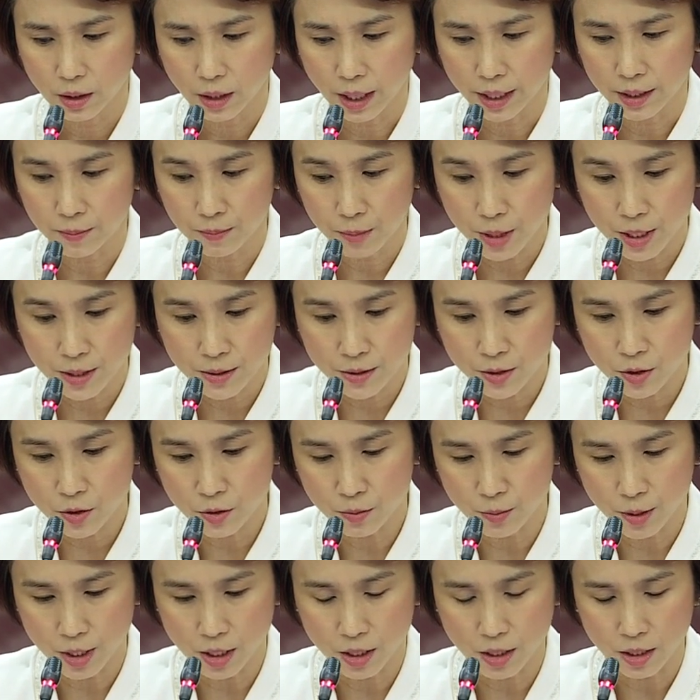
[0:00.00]
and appears
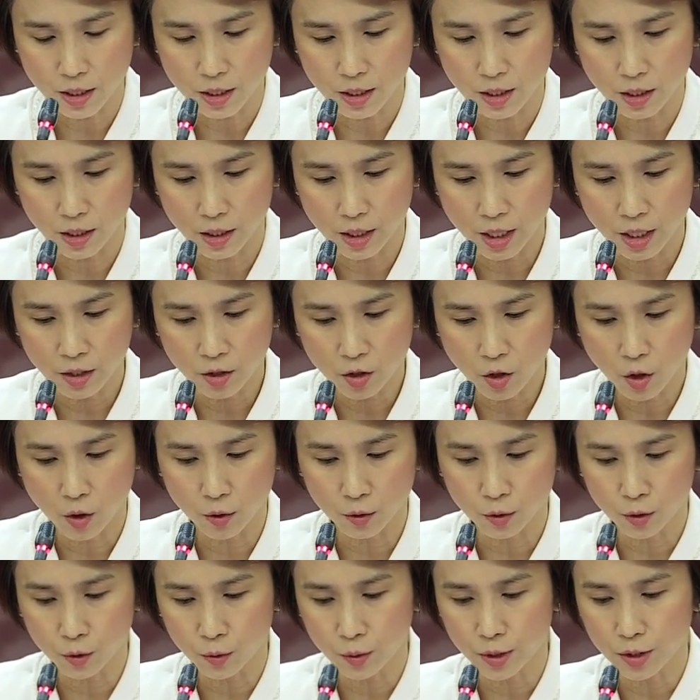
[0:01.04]
to be
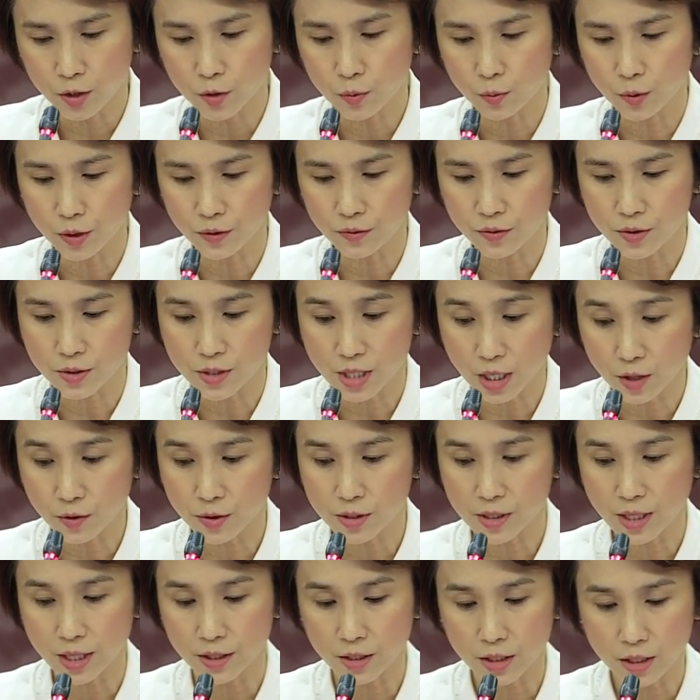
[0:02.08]
incongruent with the
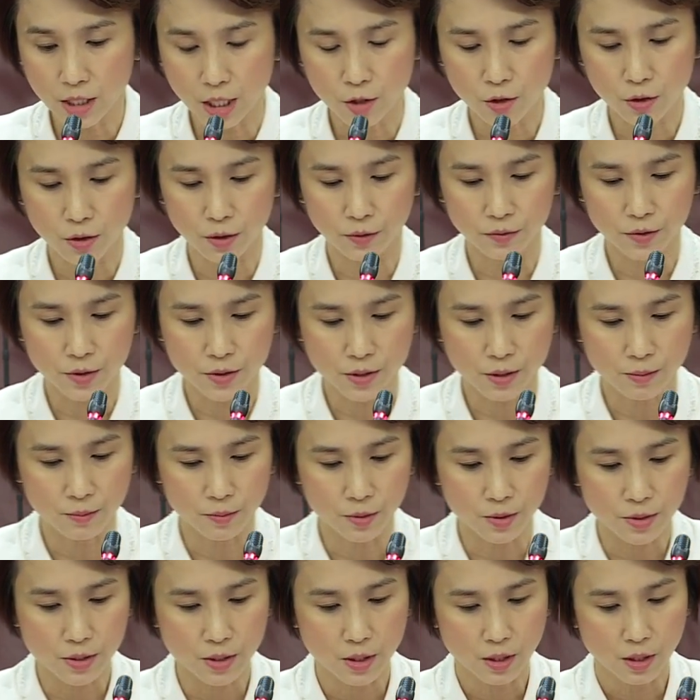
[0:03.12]
sacrosanct nature of the
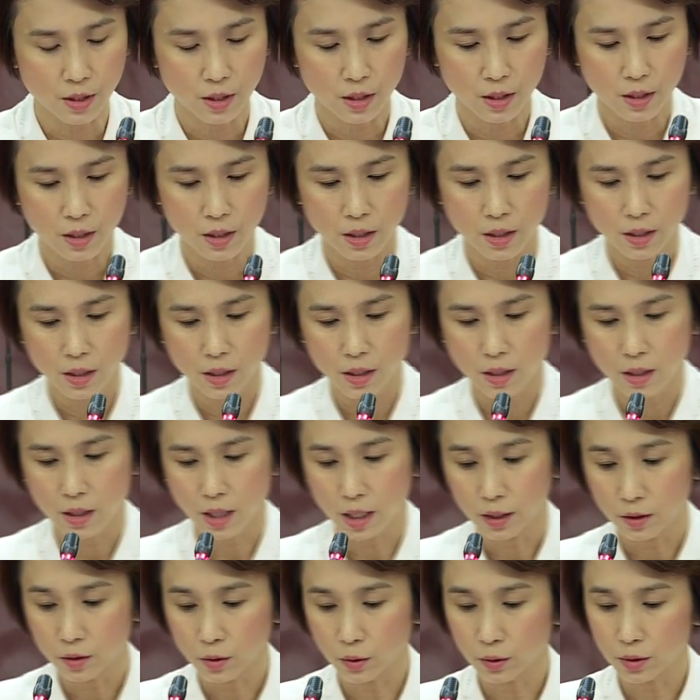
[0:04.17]
symbols,
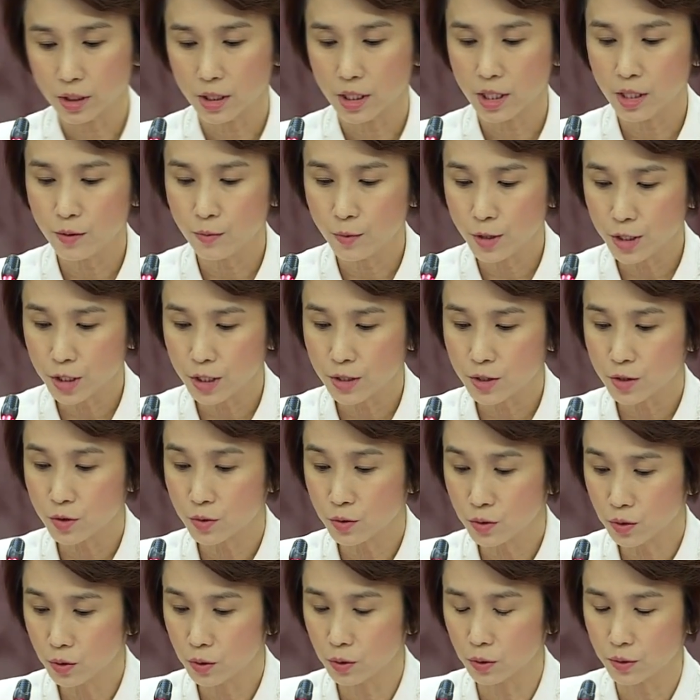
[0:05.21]
unquote. He wishes
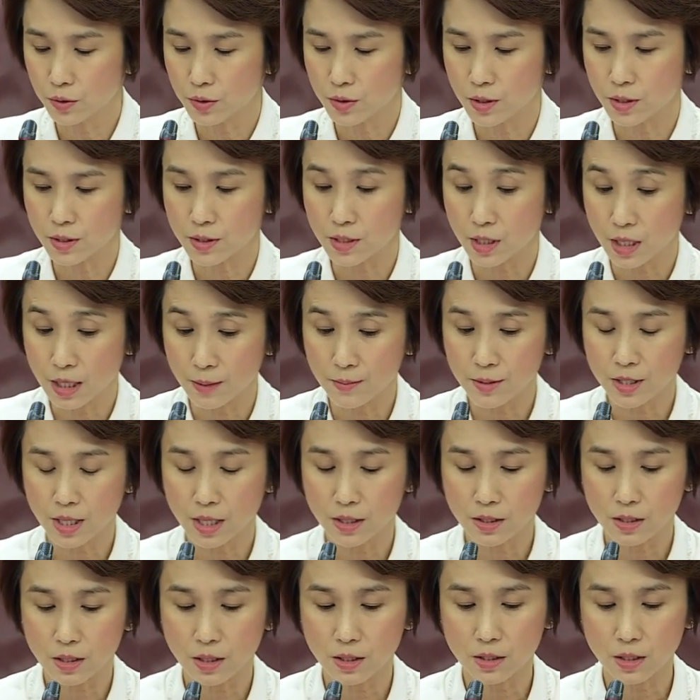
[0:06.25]
to know the
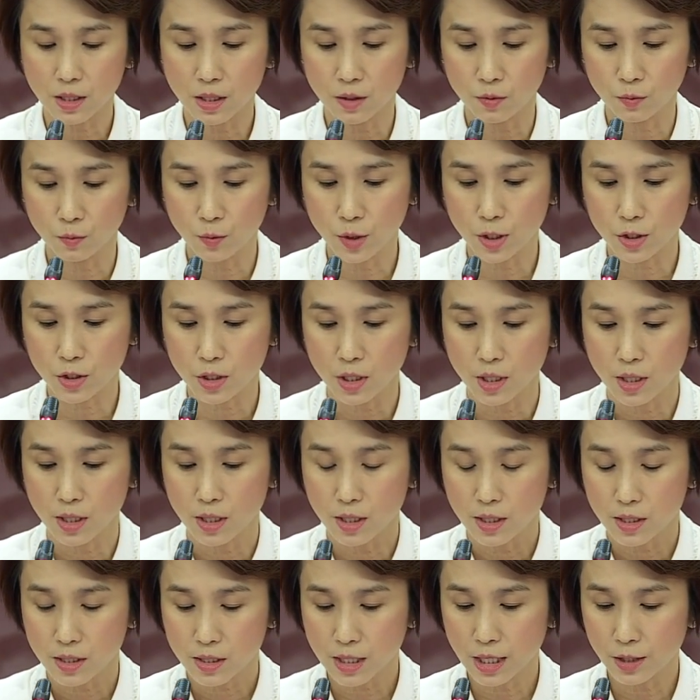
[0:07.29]
circumstances in which
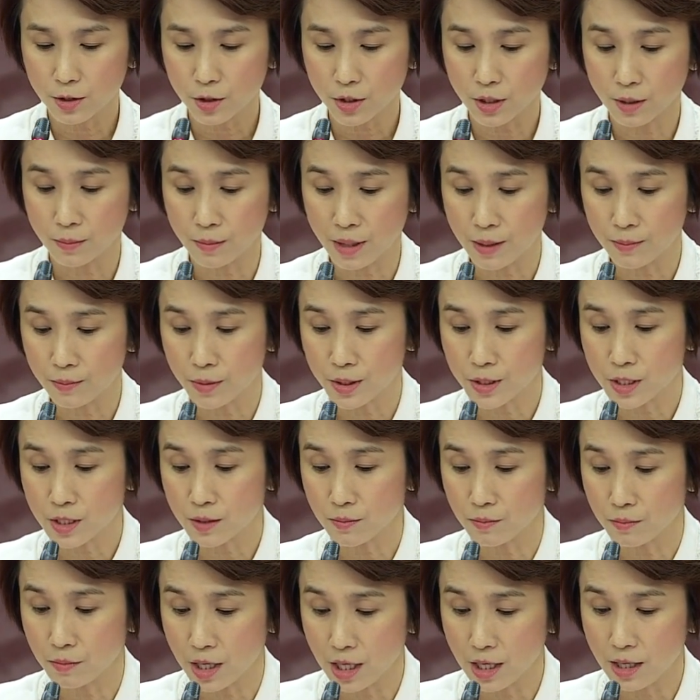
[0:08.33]
such
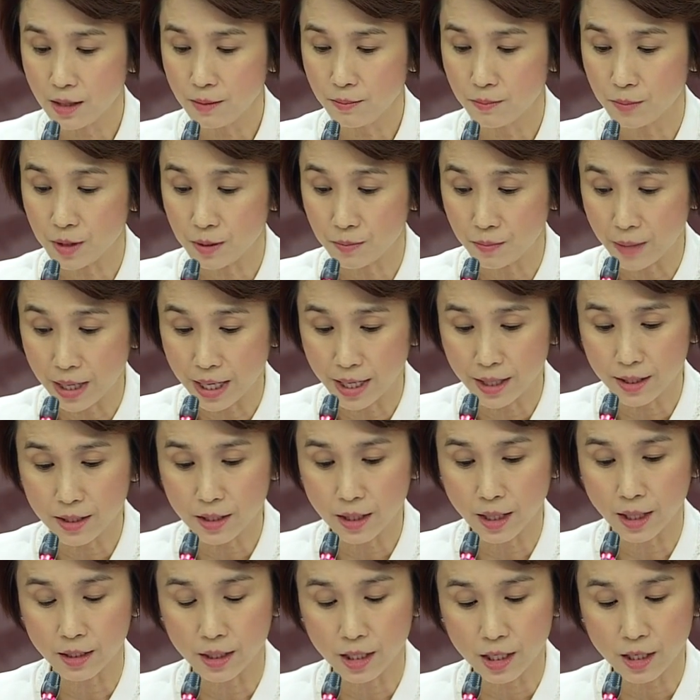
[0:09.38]
amendments may be made
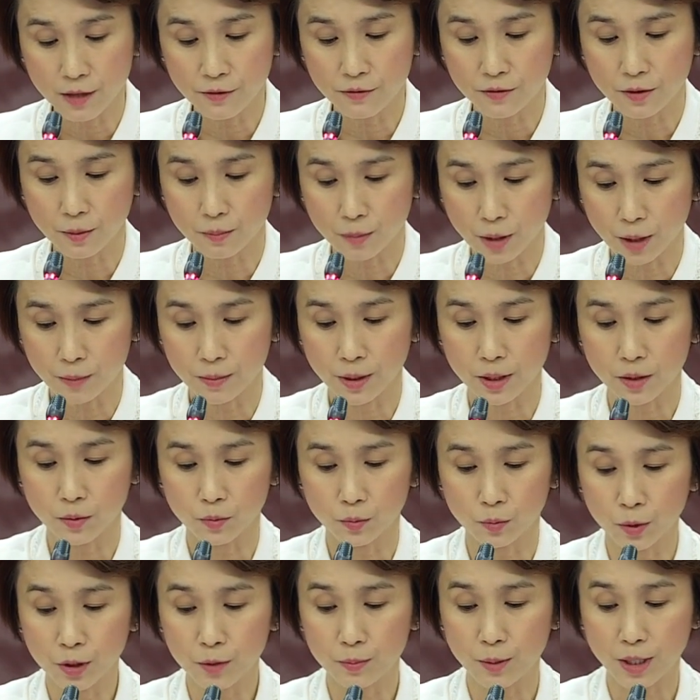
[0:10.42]
and if the public
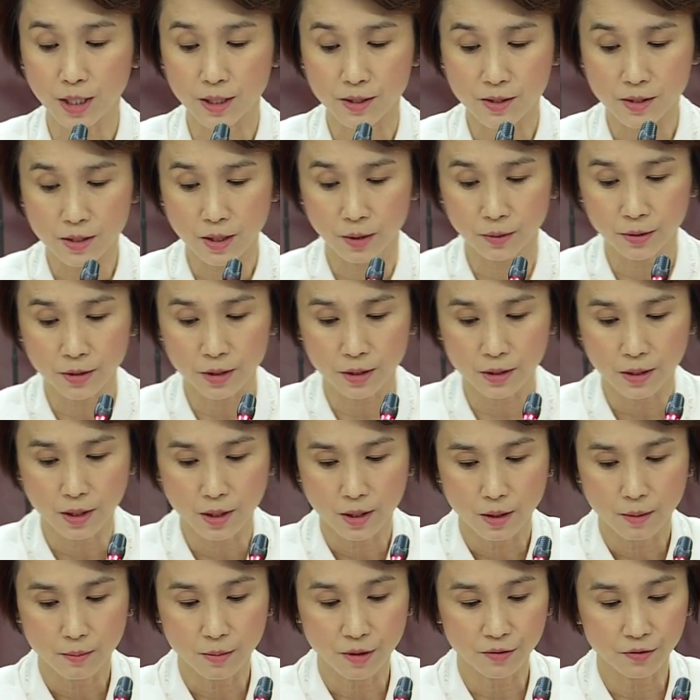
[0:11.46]
would be consulted
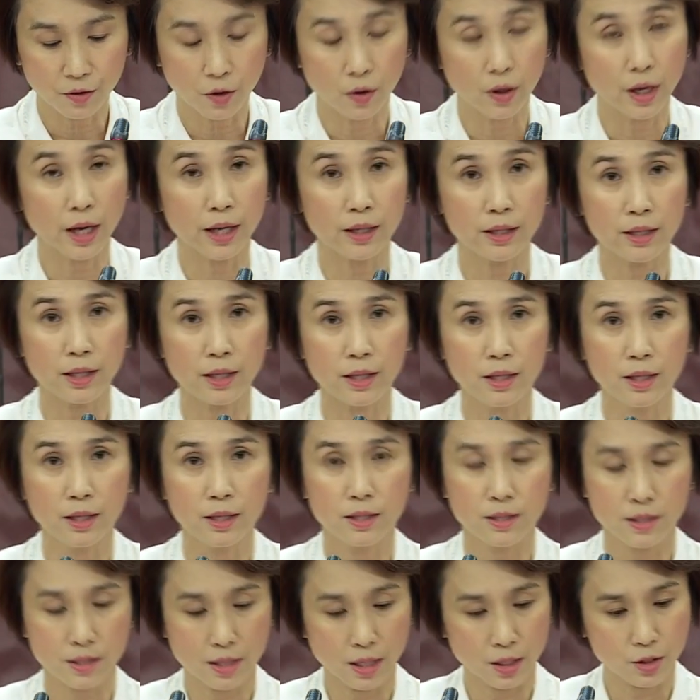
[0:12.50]
before any
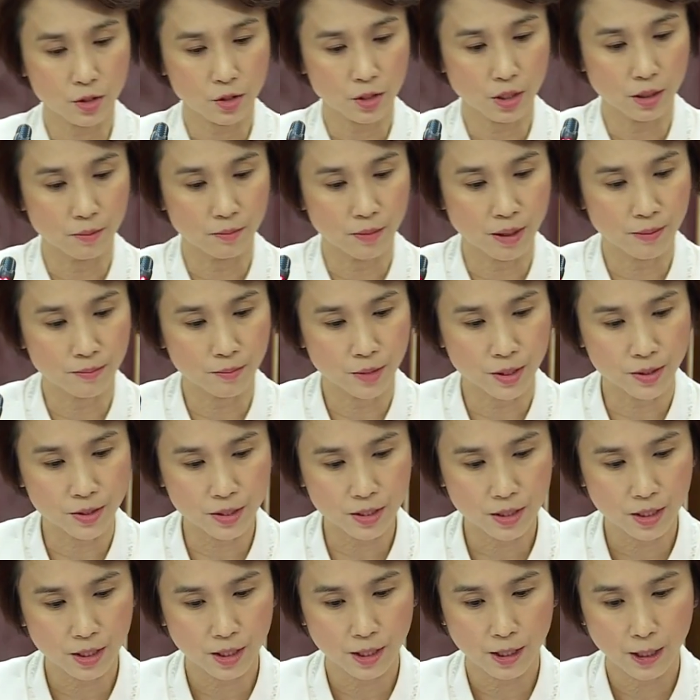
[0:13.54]
such
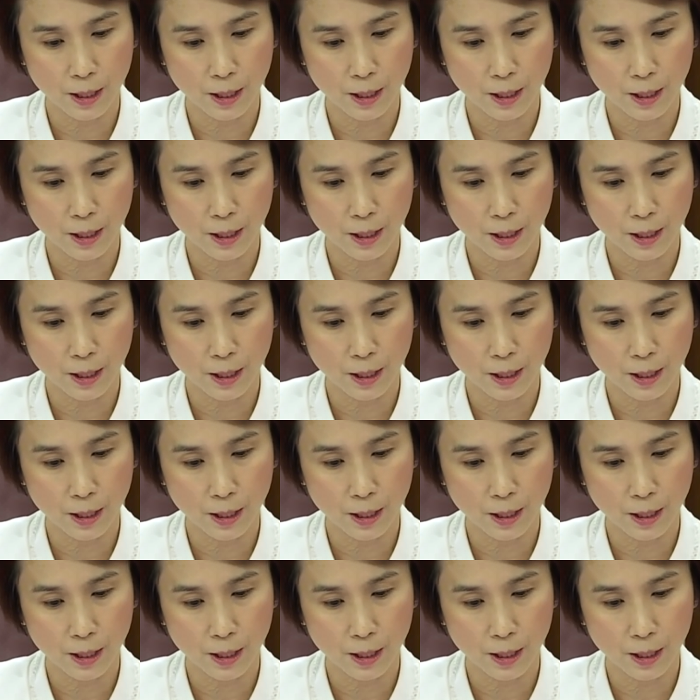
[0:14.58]
amendments.